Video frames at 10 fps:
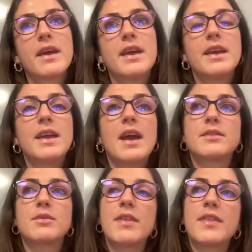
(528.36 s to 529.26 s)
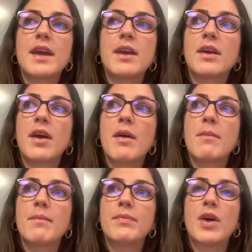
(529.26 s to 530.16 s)
Yeah, so I think
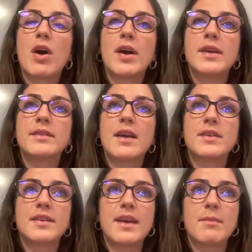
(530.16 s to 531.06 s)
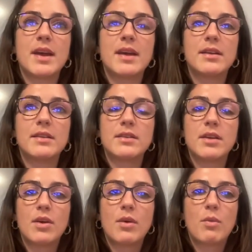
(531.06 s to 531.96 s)
the idea in the team is
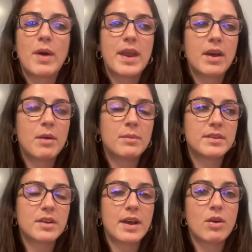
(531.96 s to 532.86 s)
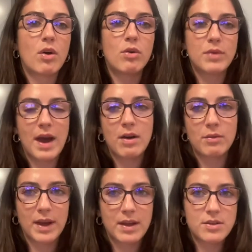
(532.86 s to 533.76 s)
when it comes to like cold
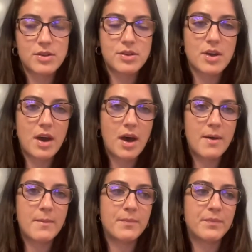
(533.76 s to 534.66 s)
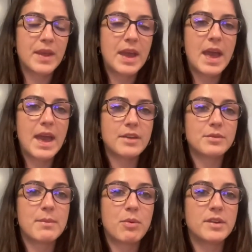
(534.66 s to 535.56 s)
outreach, it is
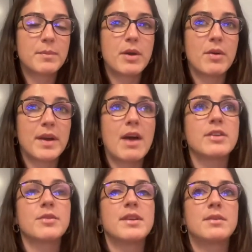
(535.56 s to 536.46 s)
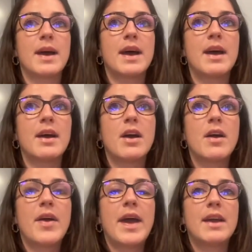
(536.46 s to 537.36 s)
really important to put your own character into it.
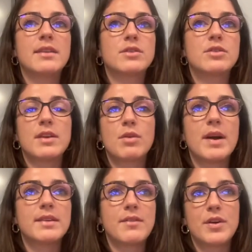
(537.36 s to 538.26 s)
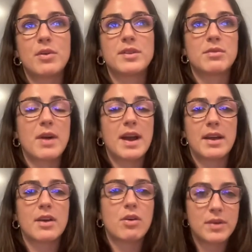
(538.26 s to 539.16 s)
It's quite difficult to write like
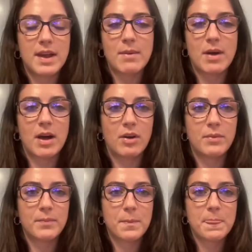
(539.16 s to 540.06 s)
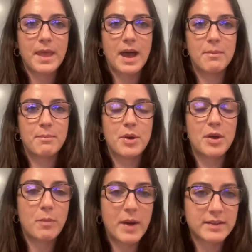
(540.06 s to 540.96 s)
a cold email and put
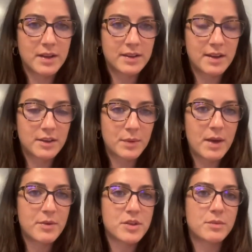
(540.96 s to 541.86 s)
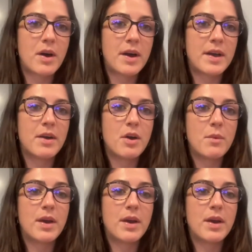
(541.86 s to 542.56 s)
your personality into it, which is why we